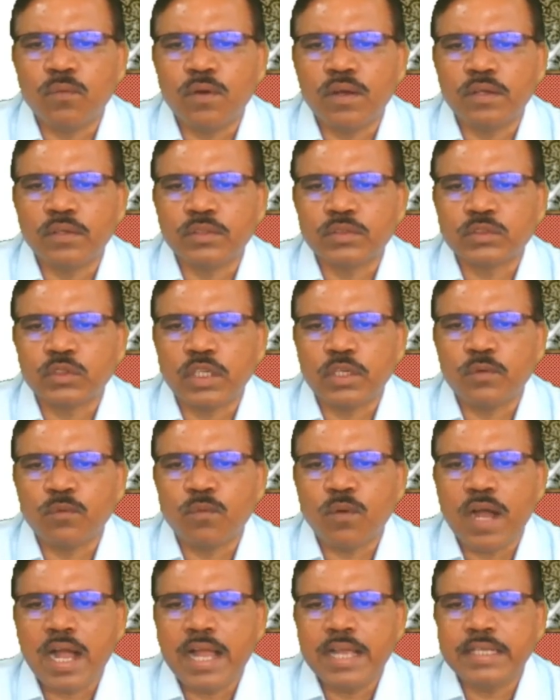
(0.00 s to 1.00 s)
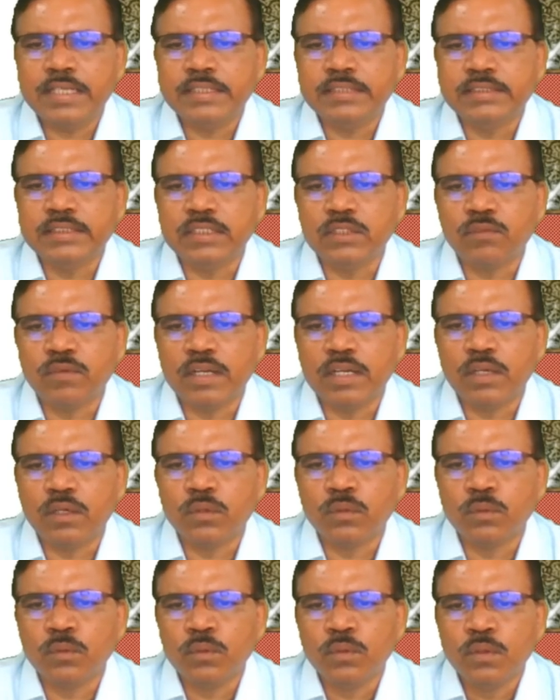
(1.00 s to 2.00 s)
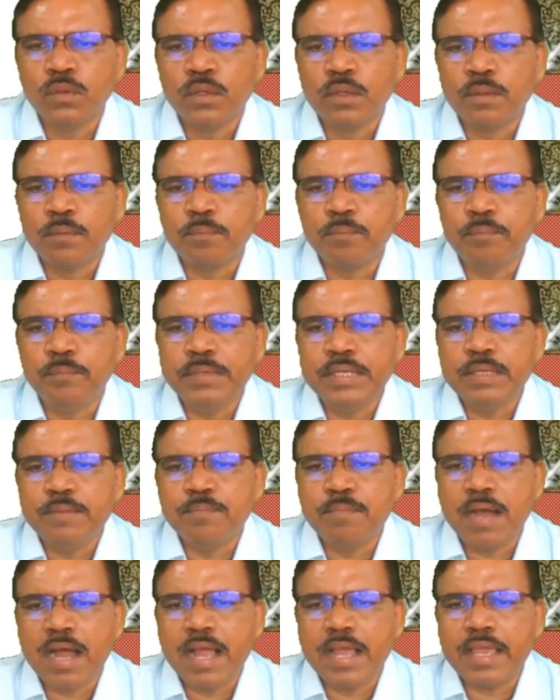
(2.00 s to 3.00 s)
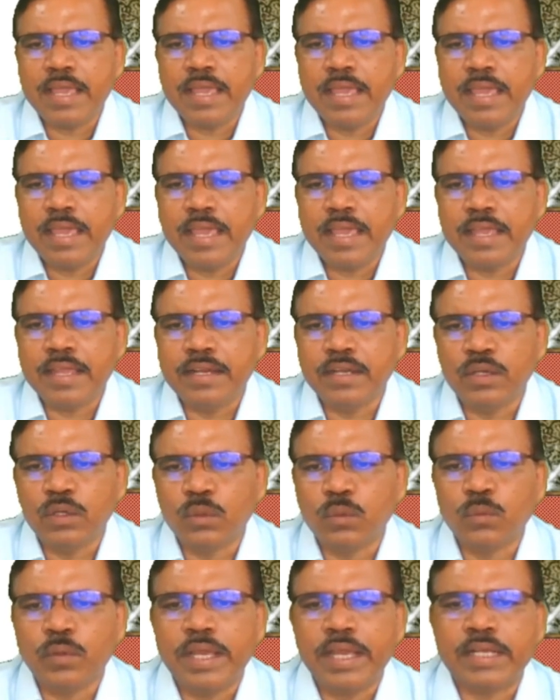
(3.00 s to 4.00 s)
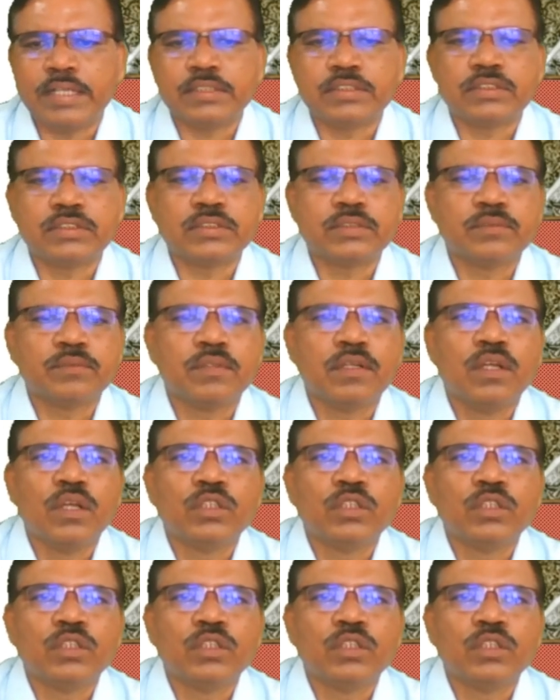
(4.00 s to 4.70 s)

y is equal to b by a into x.